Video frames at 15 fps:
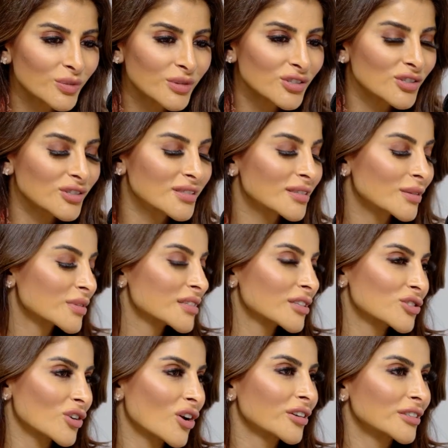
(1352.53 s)
it was
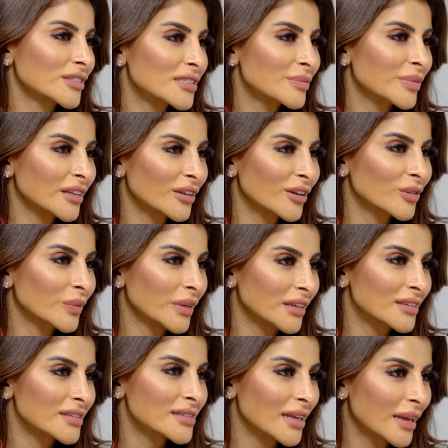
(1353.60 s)
such an honor to be there and
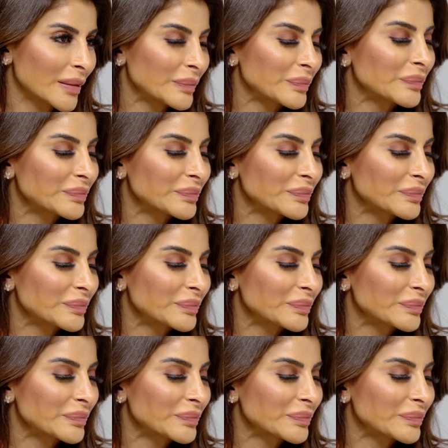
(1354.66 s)
witness that.